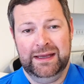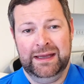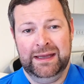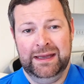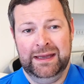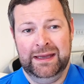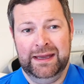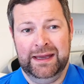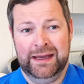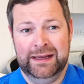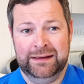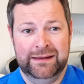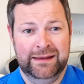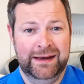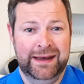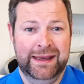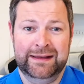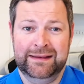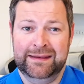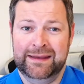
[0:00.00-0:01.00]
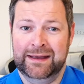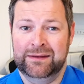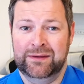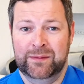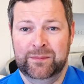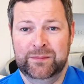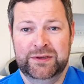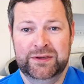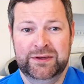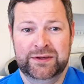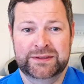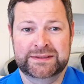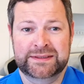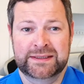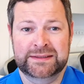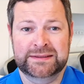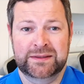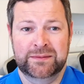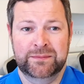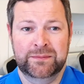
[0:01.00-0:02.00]
and connect that up to your
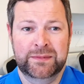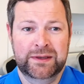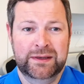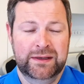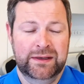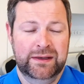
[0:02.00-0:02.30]
system.